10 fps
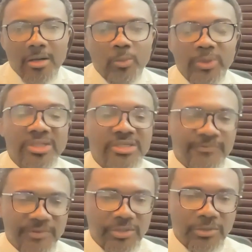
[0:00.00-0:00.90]
With this
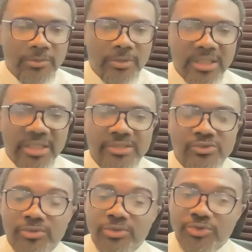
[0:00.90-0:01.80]
video, I'd like
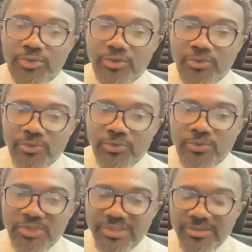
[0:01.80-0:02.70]
to introduce you to
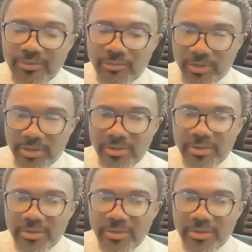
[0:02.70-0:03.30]
season three.